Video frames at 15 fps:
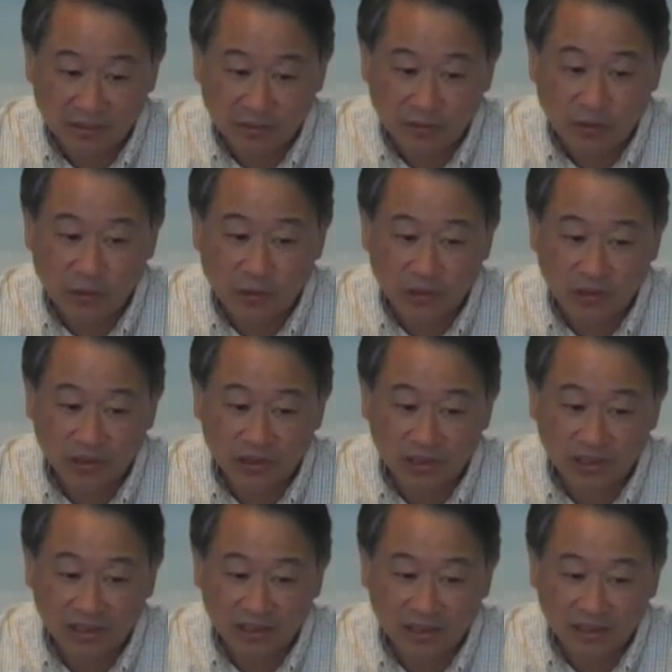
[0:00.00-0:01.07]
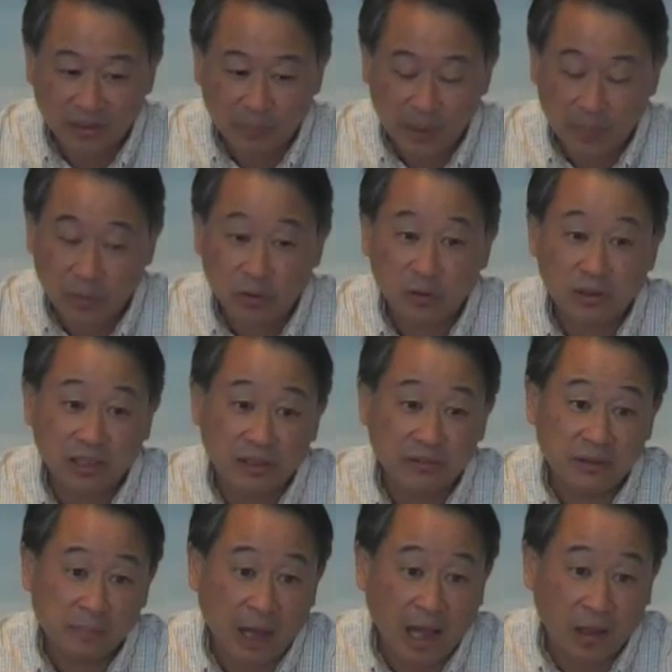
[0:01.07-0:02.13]
for people who
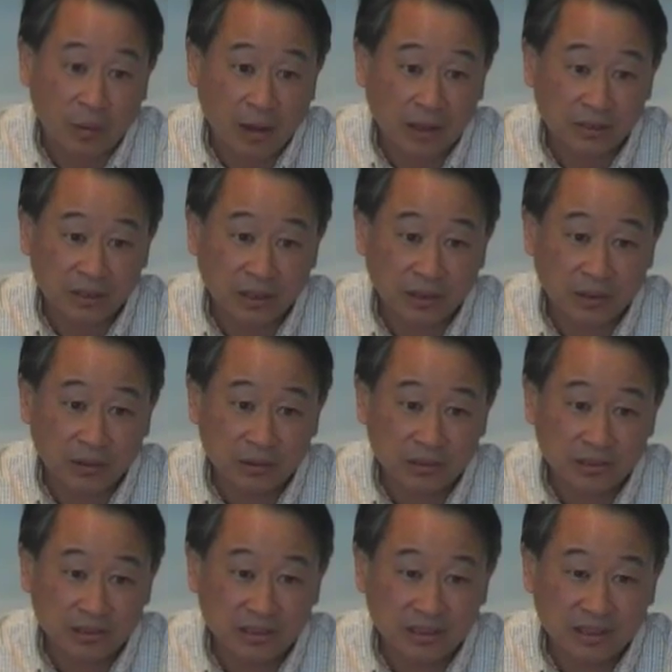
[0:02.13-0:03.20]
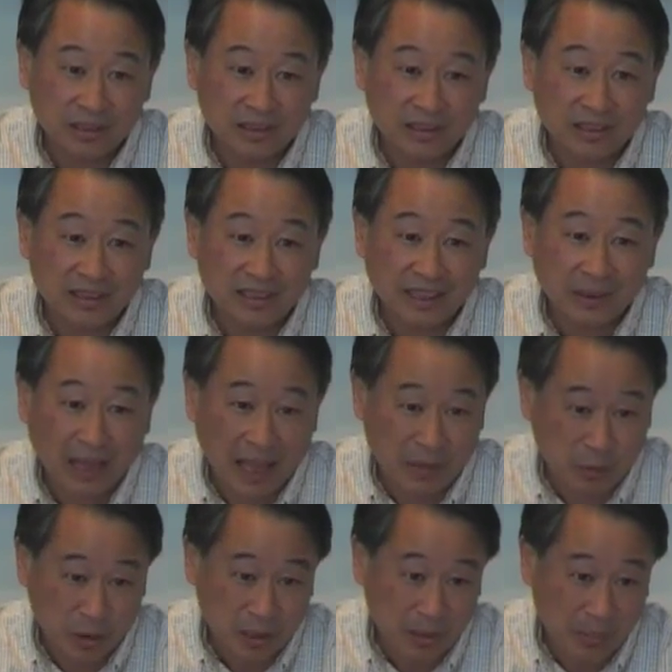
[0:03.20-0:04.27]
live in Palo Alto
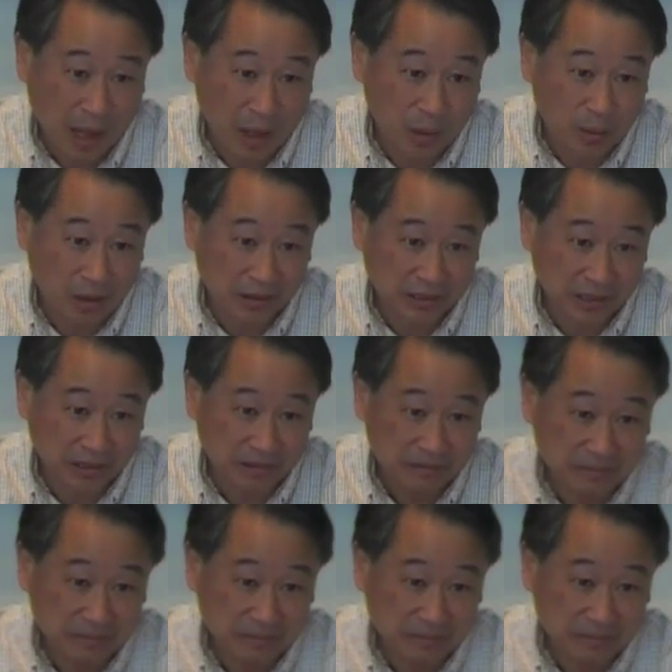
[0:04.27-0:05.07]
and work in Palo Alto.